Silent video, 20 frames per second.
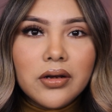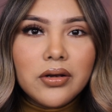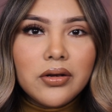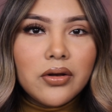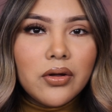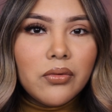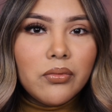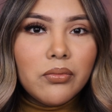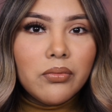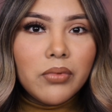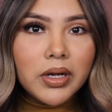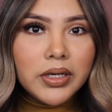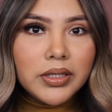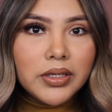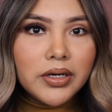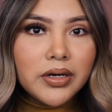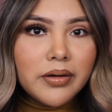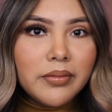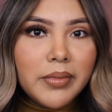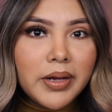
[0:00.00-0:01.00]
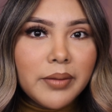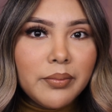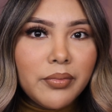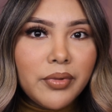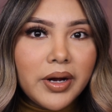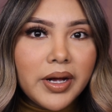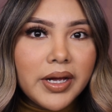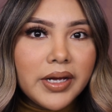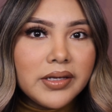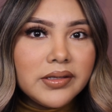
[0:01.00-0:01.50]
No wonder my
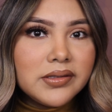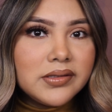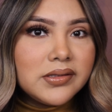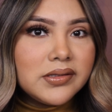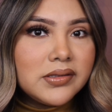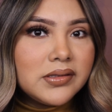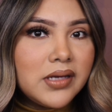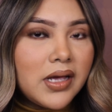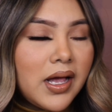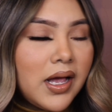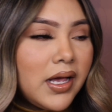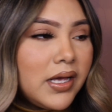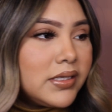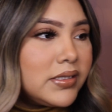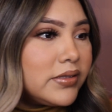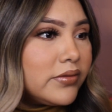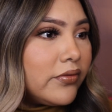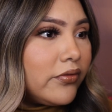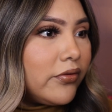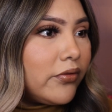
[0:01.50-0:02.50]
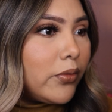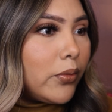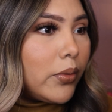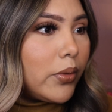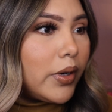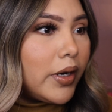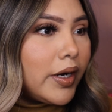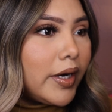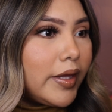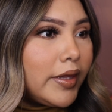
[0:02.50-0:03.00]
brides ask
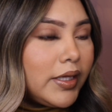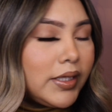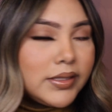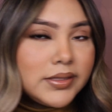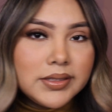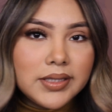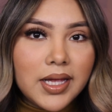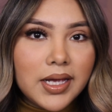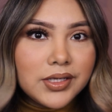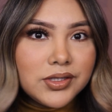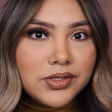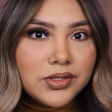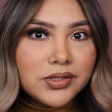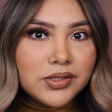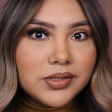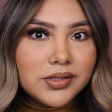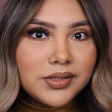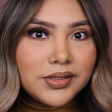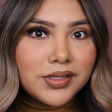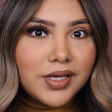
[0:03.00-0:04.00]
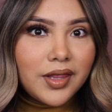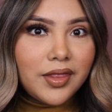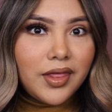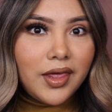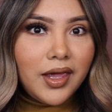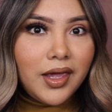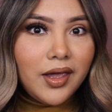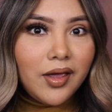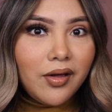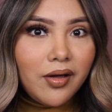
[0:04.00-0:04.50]
for these lashes.
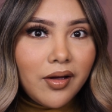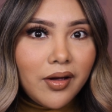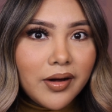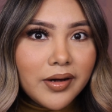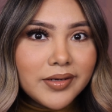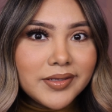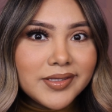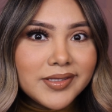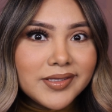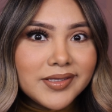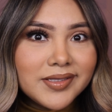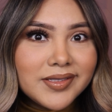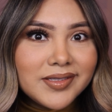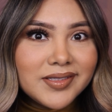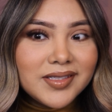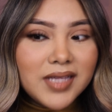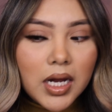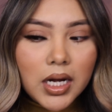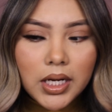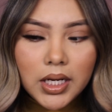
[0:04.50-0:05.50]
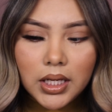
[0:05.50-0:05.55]
They are stunning.